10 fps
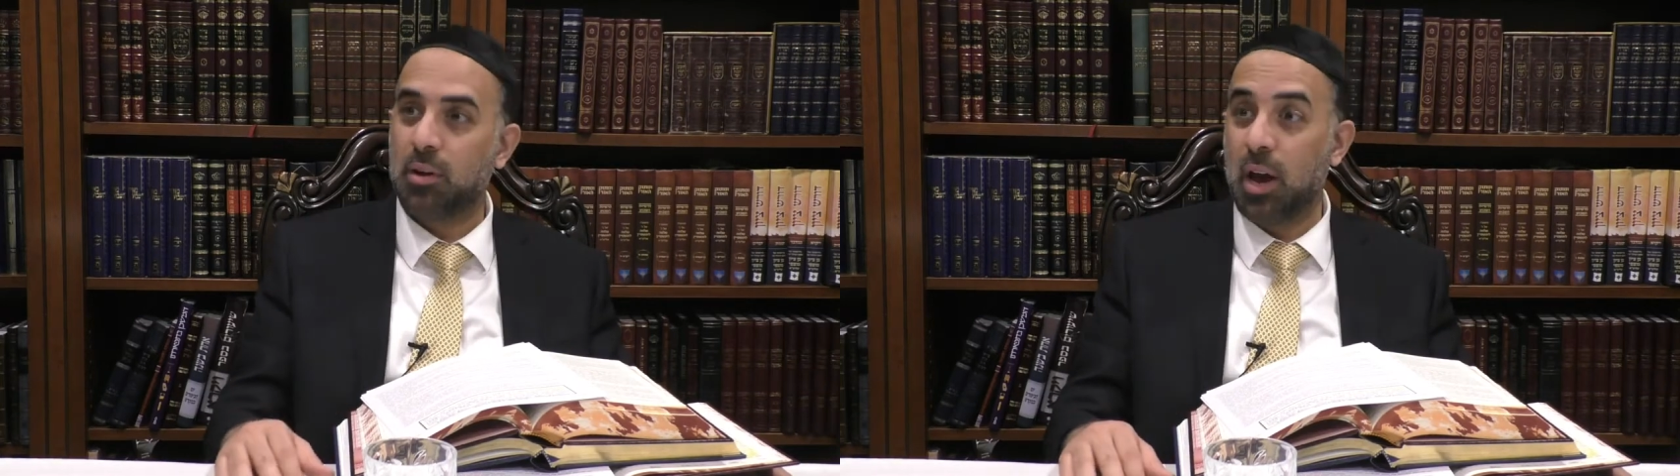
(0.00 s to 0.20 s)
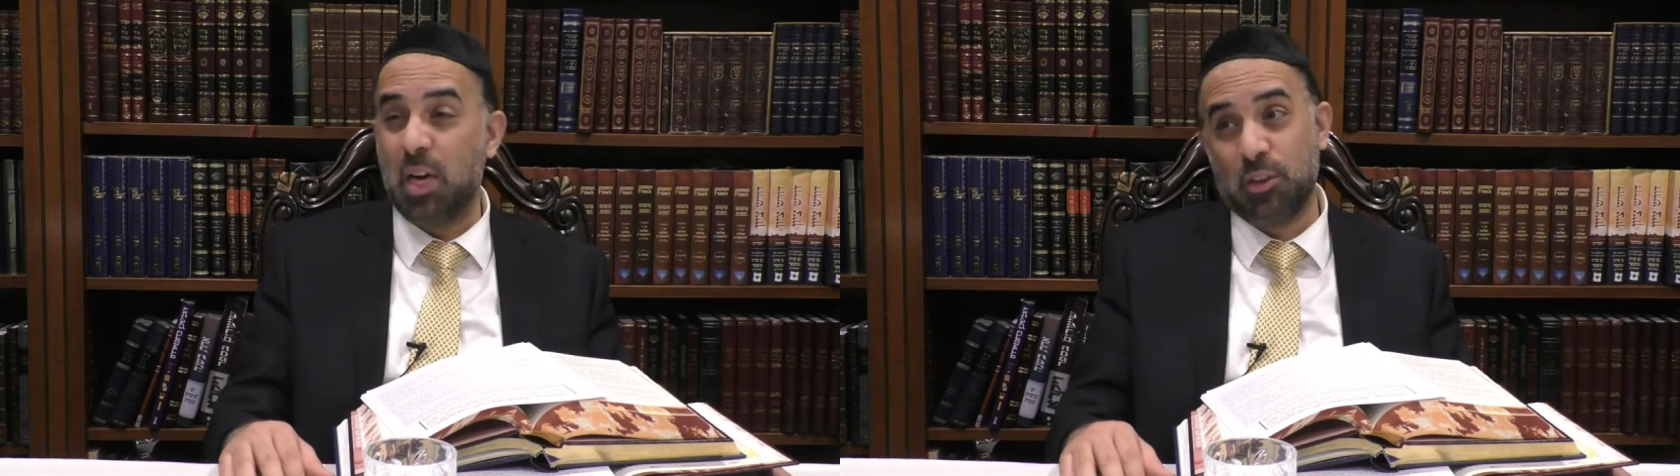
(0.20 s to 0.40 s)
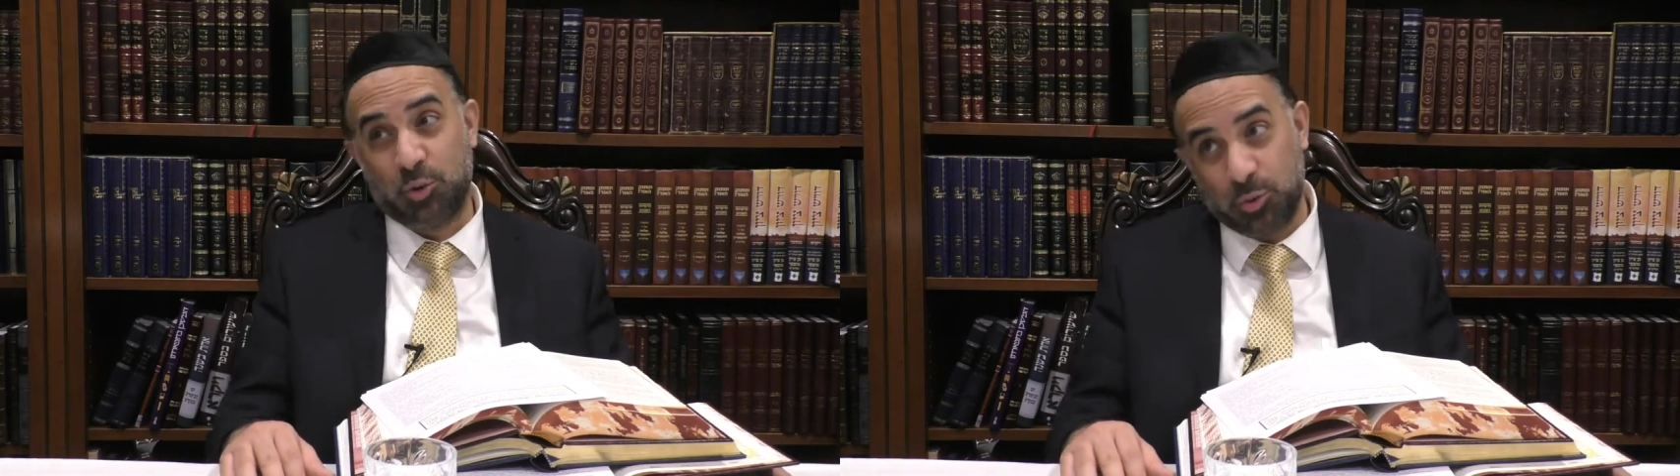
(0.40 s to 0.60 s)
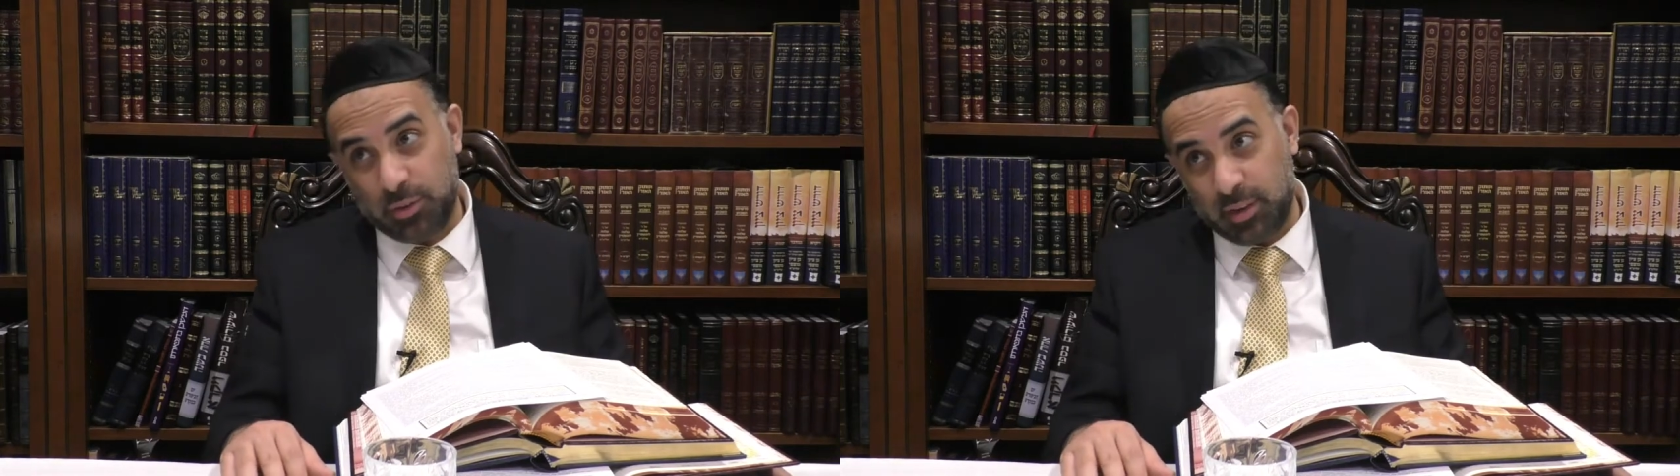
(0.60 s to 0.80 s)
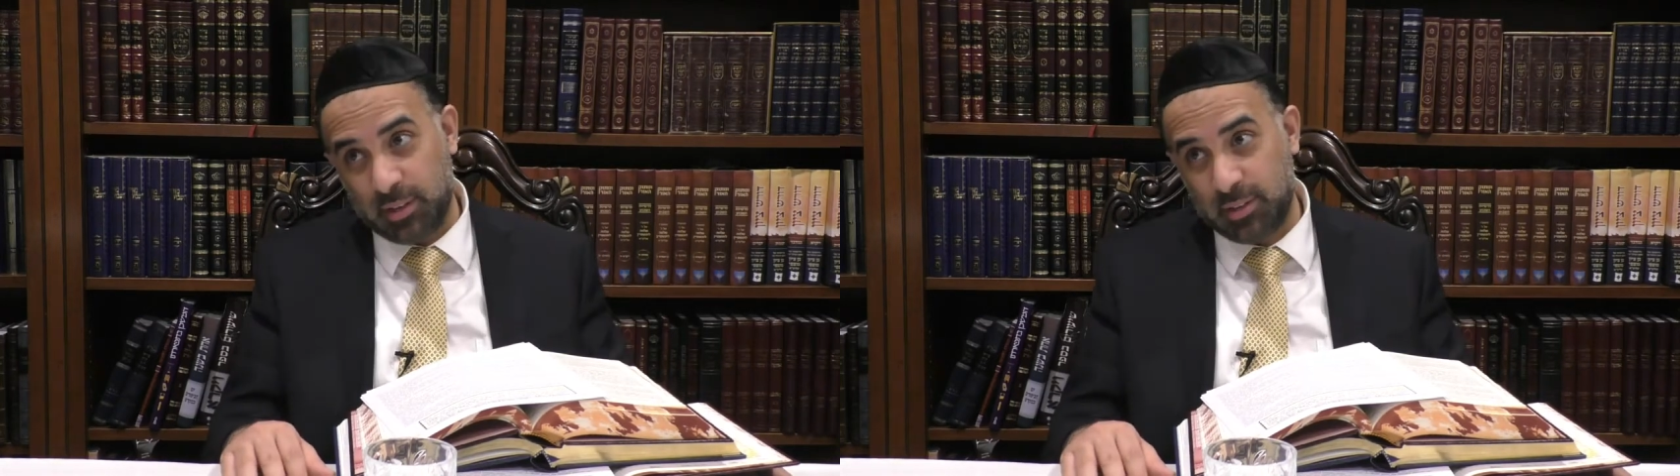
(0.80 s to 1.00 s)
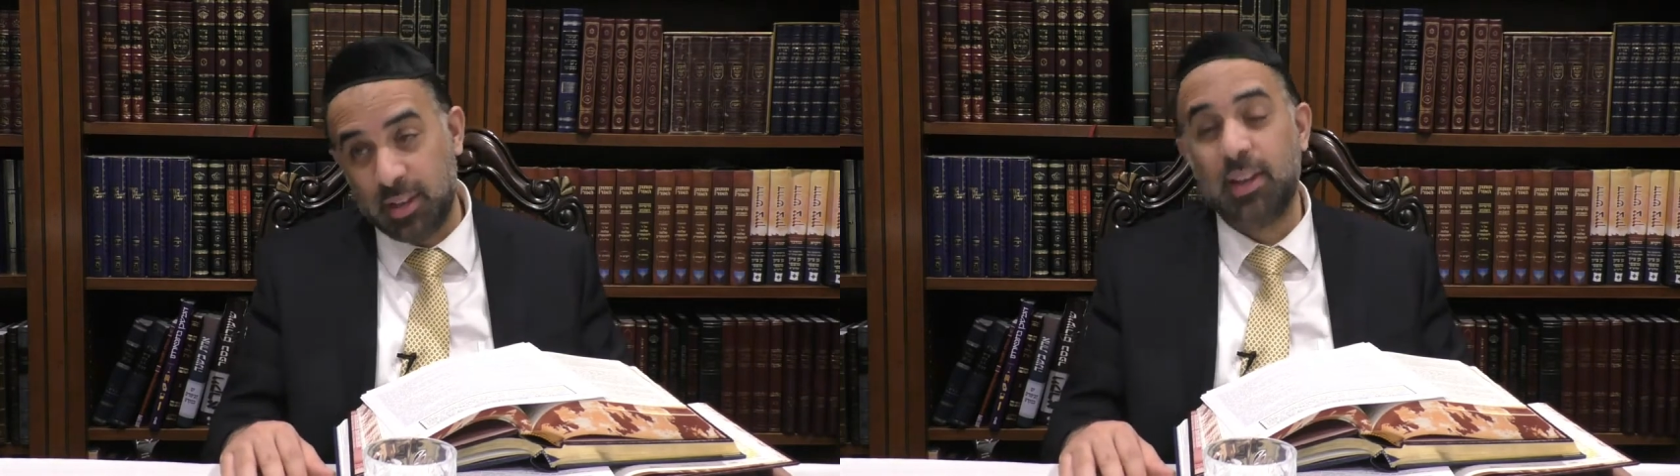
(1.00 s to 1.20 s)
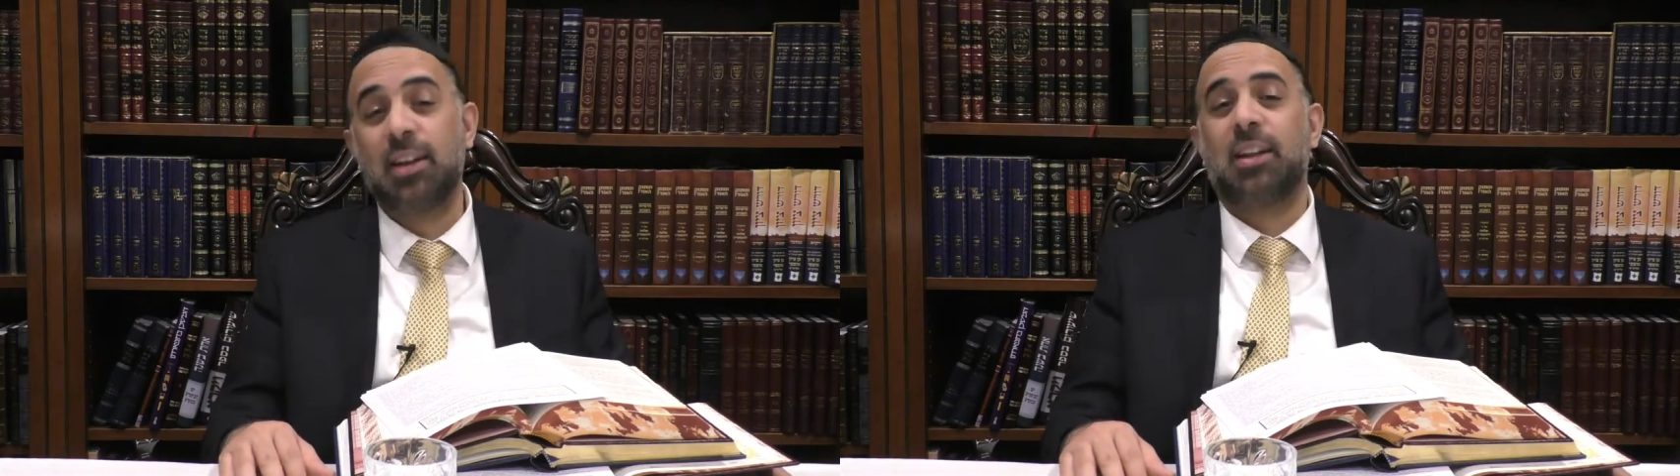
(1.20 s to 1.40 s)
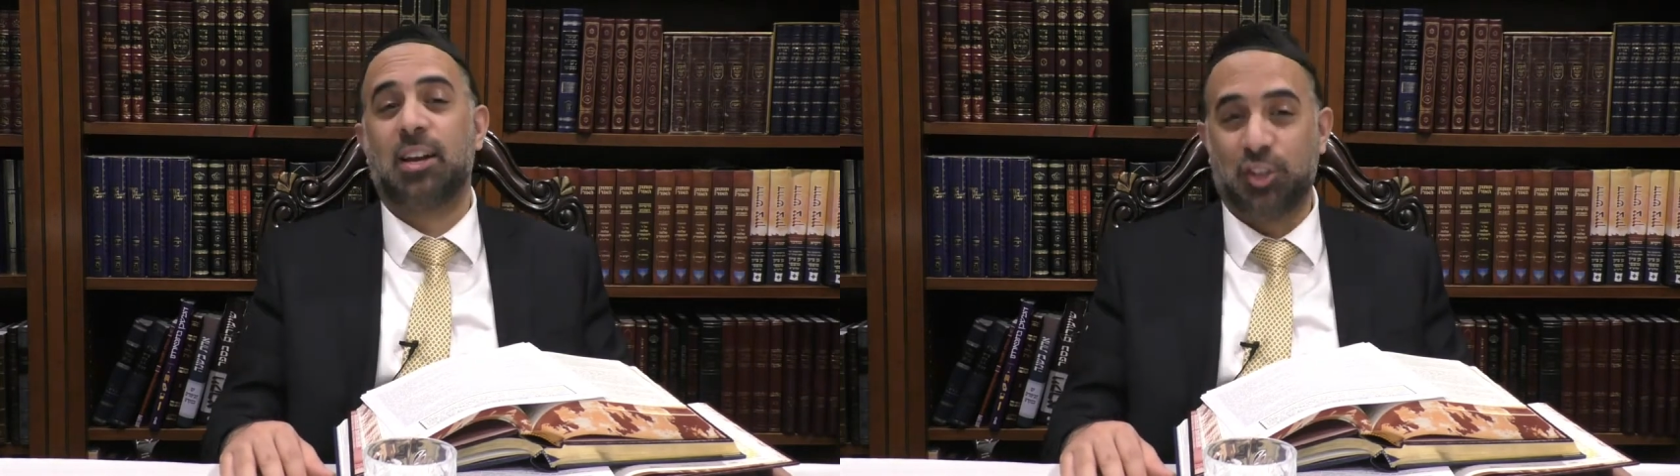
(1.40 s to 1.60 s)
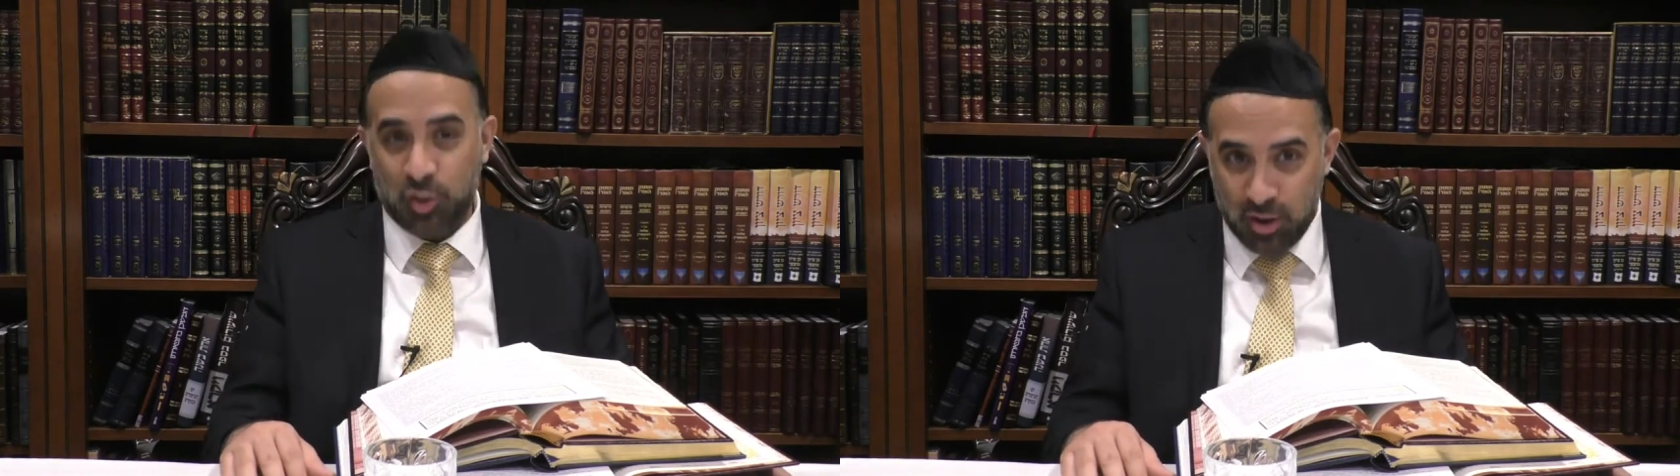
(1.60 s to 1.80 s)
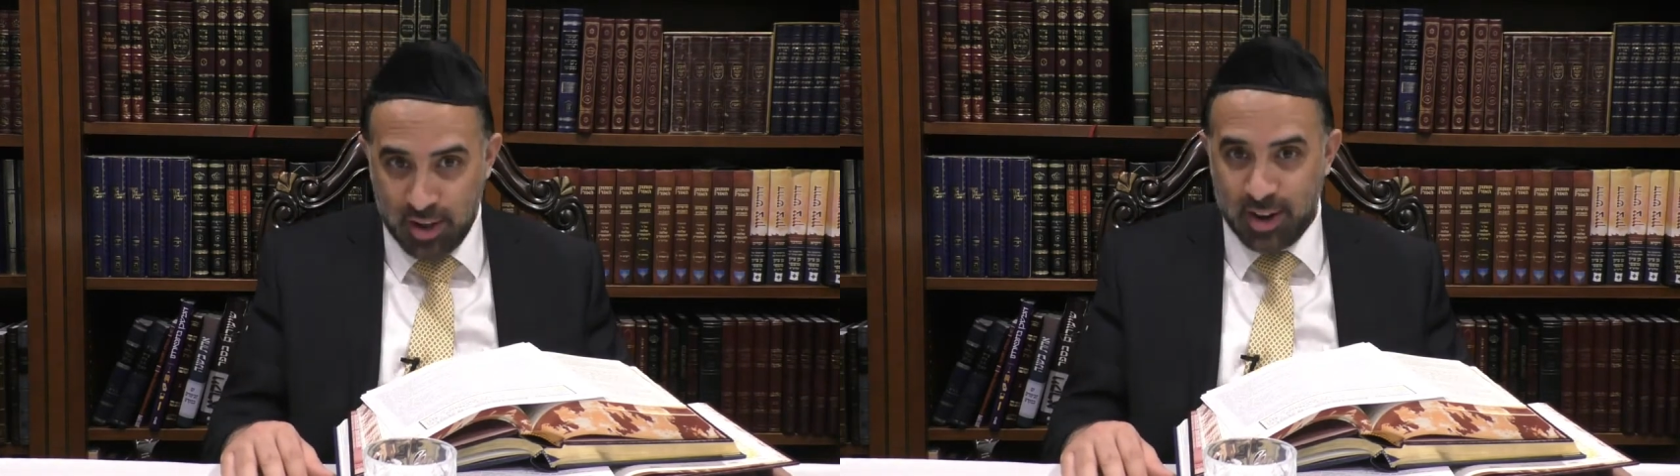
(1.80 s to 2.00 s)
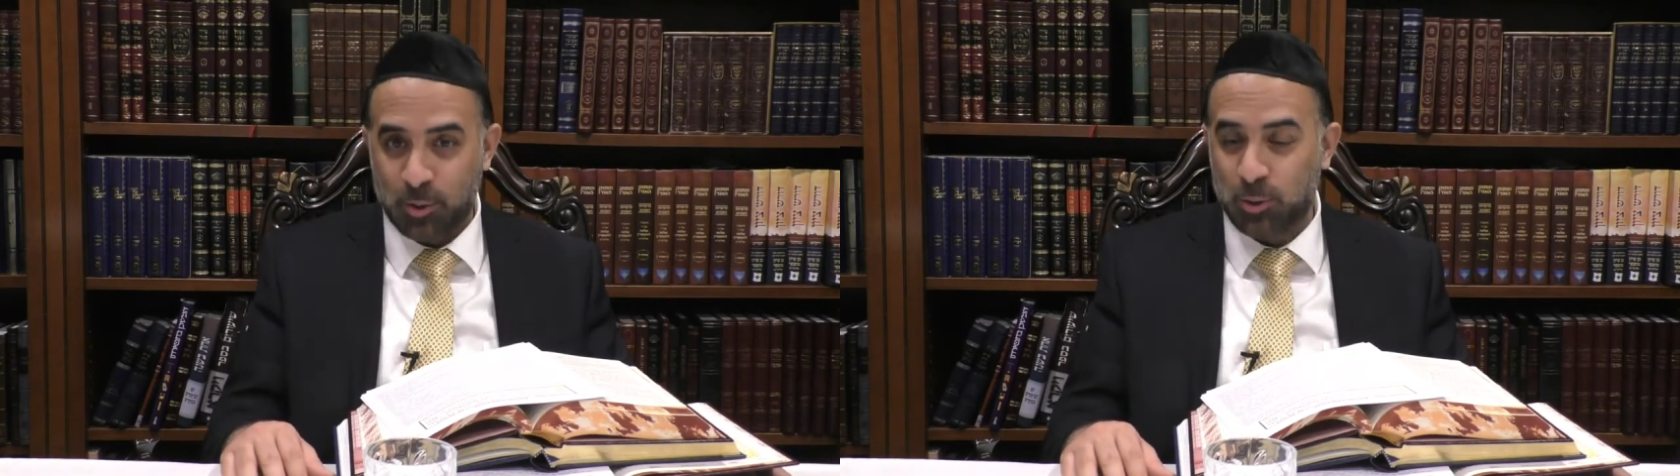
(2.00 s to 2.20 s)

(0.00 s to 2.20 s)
And the truth is, Lashon Hara you